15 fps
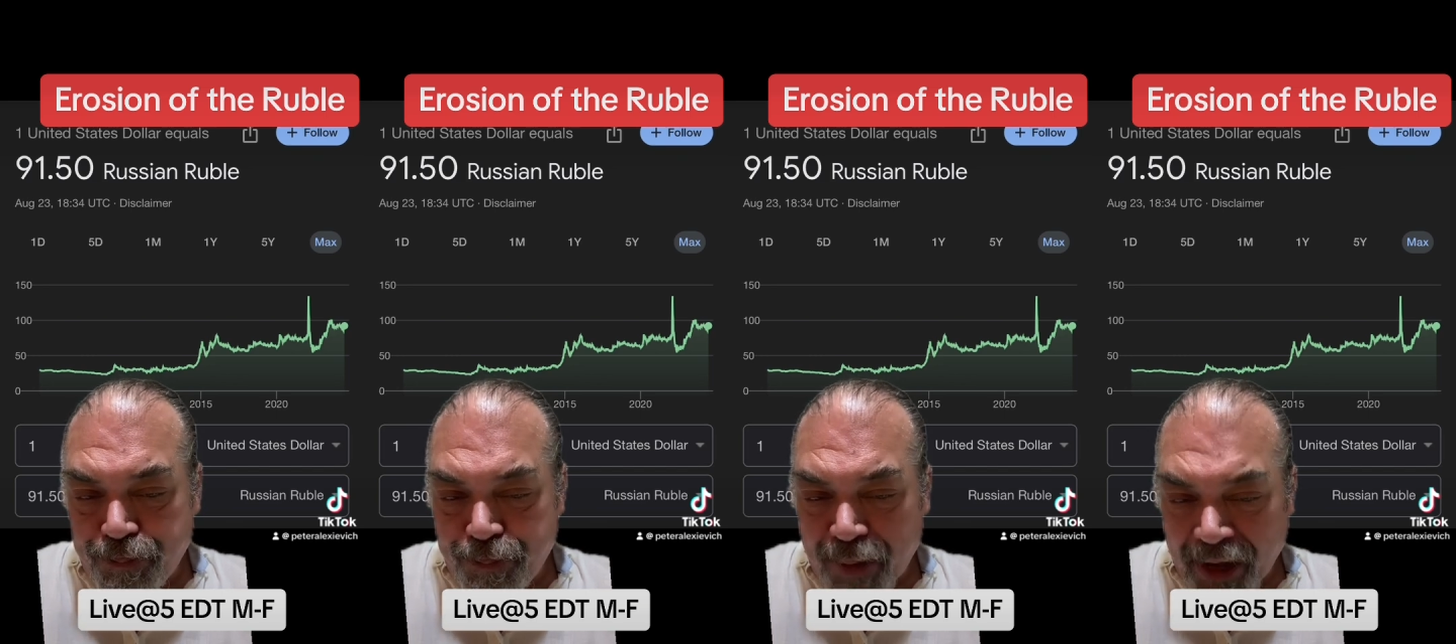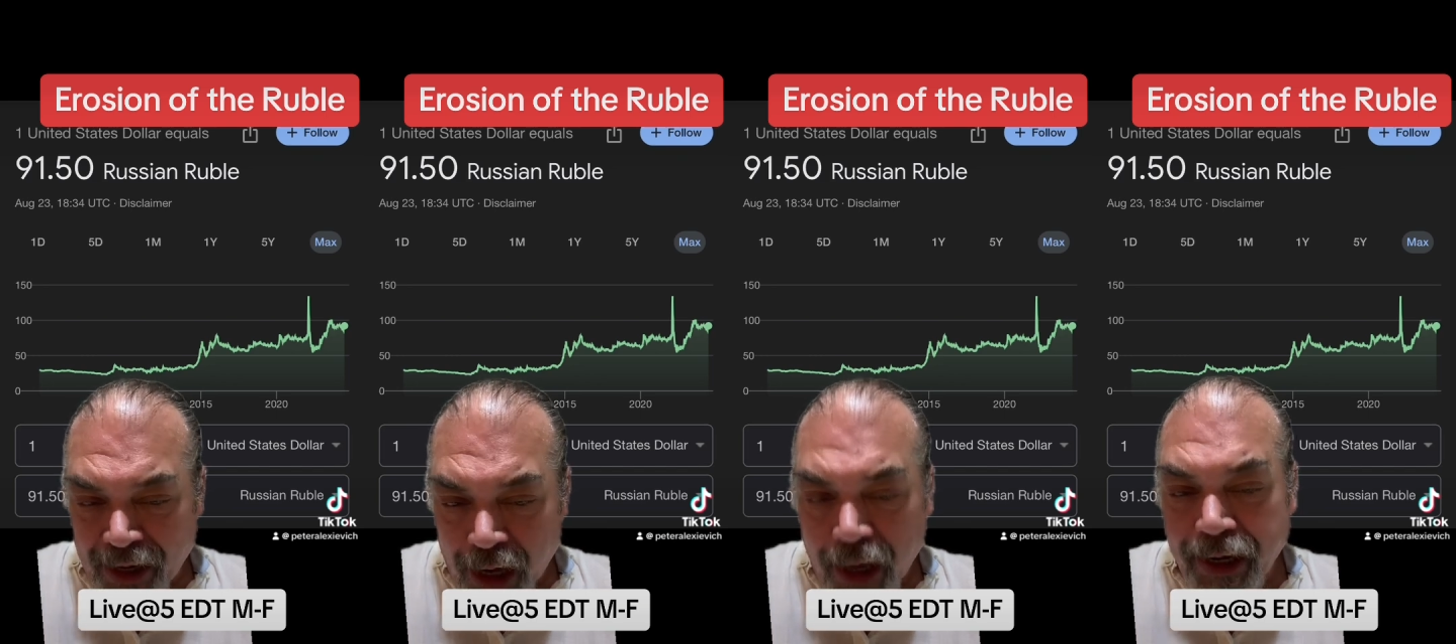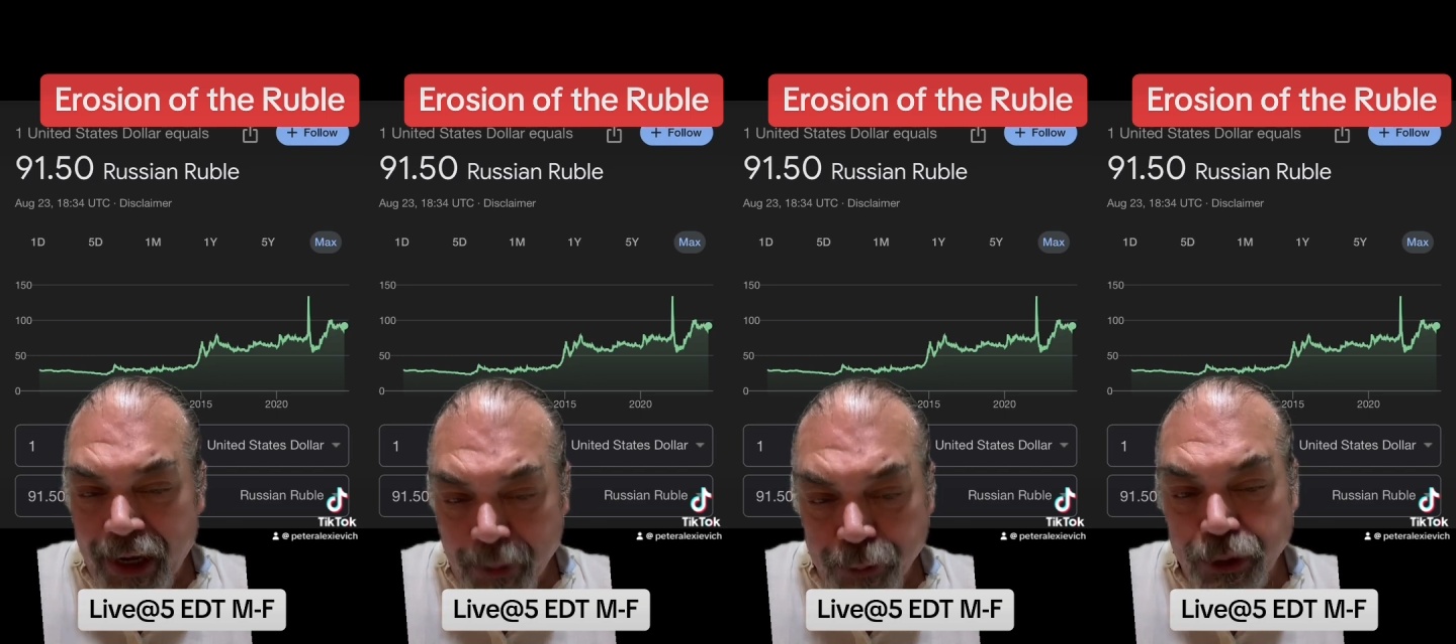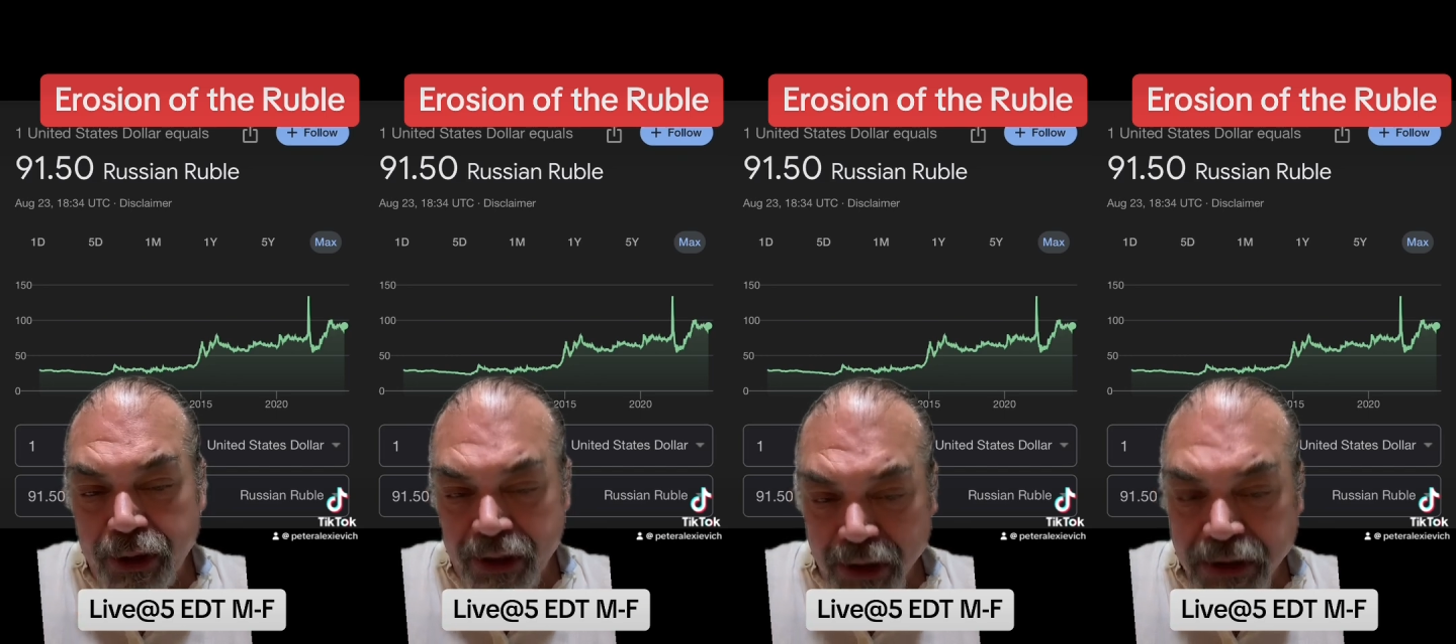been unable
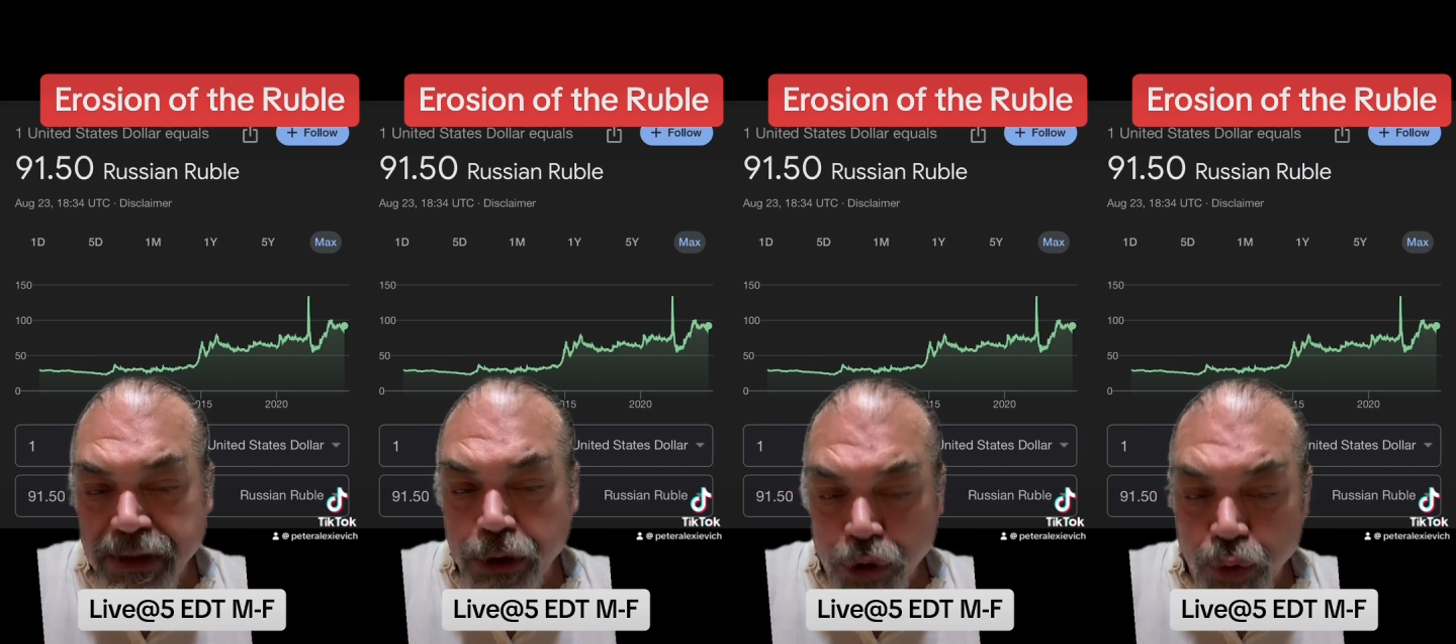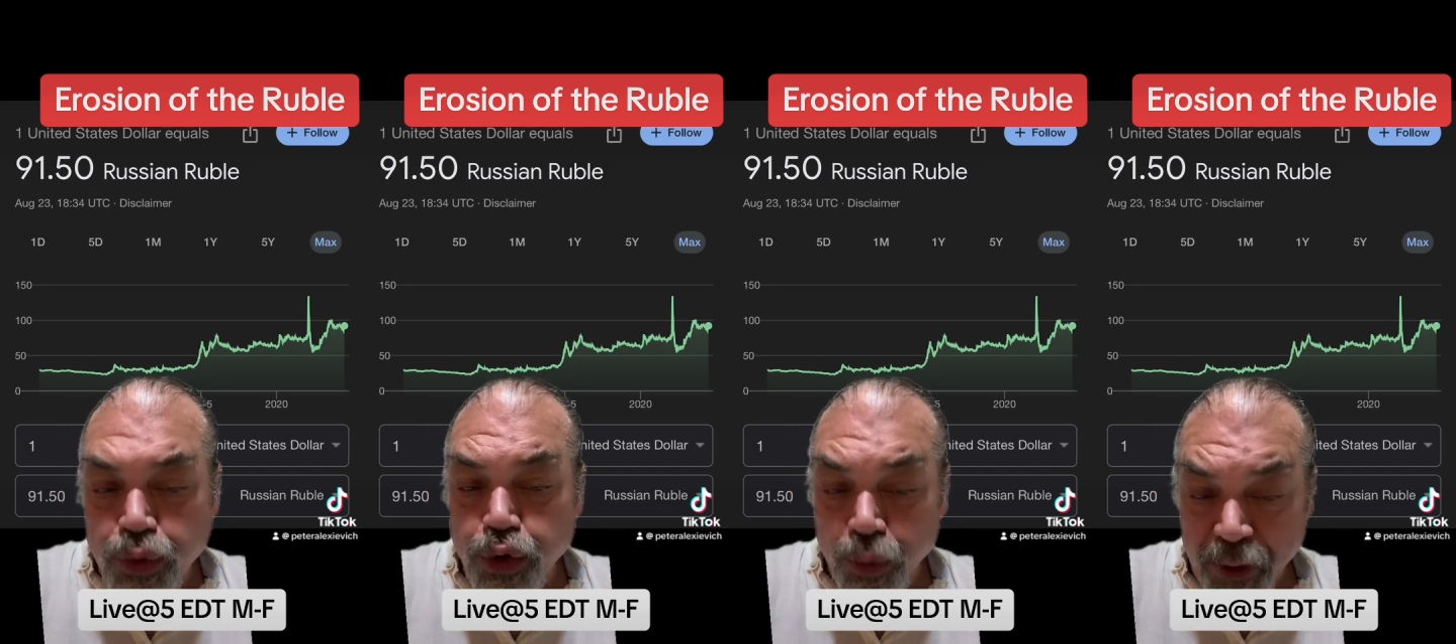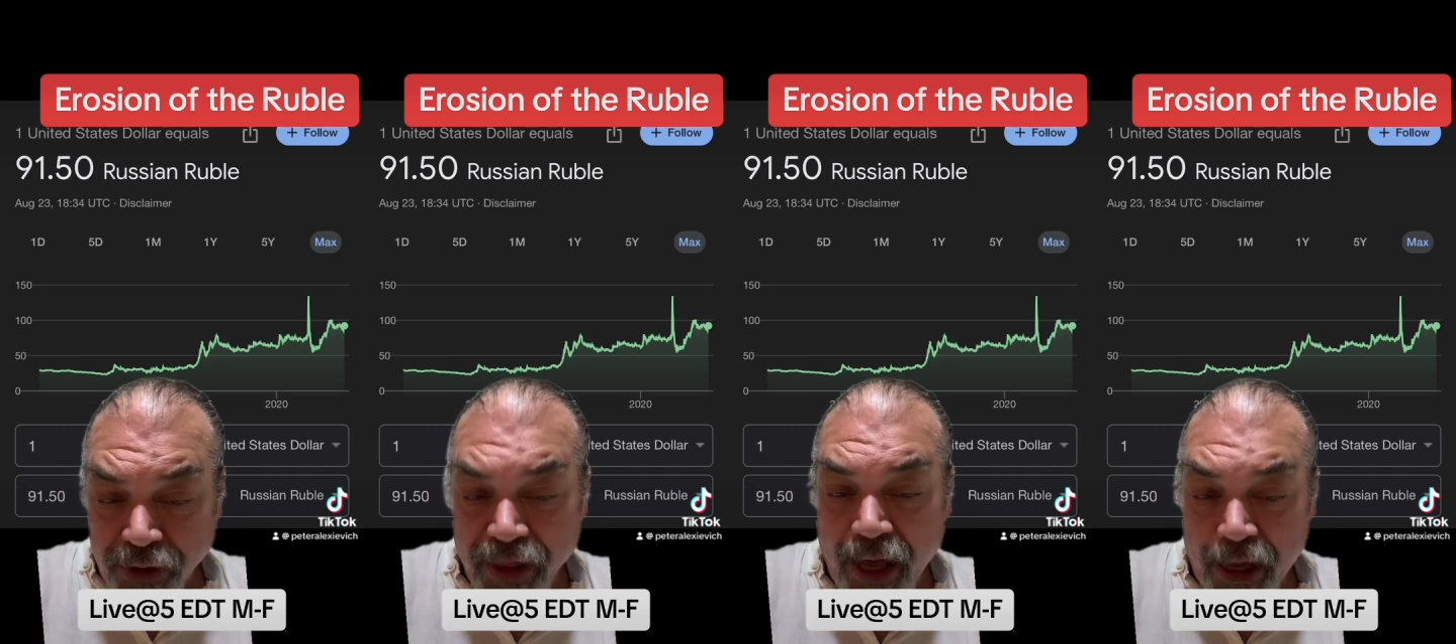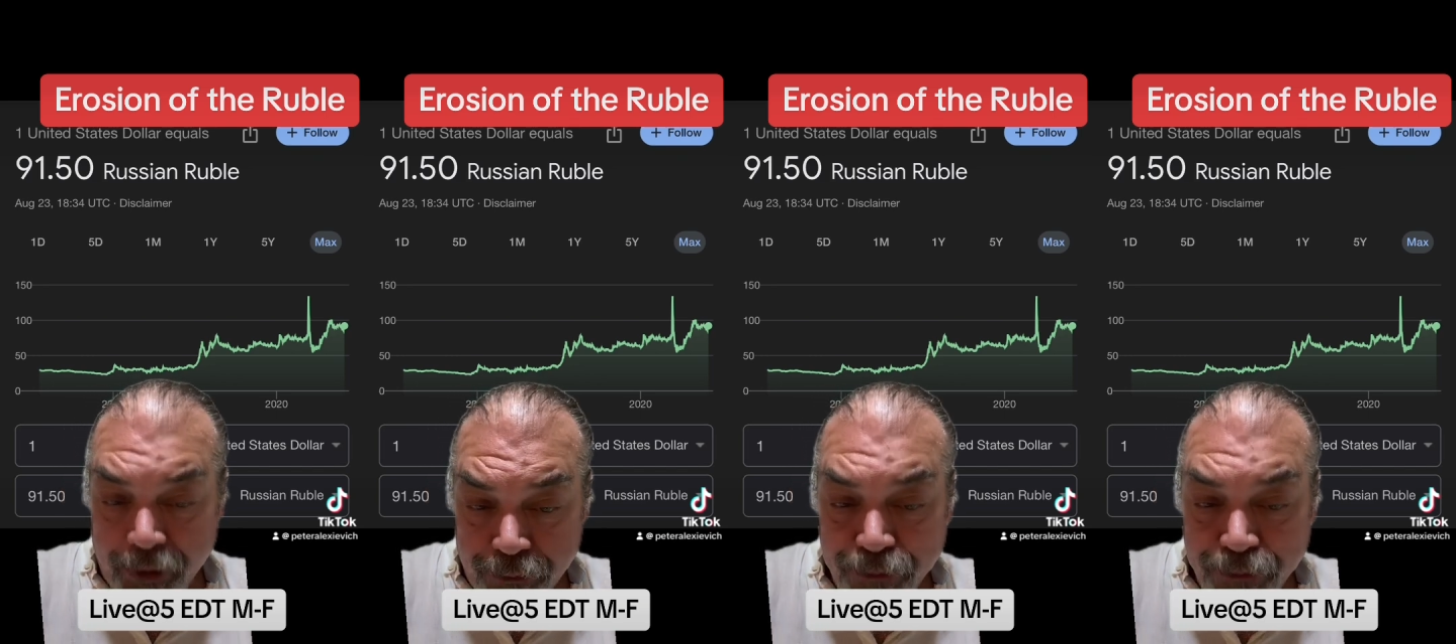to continue doing that.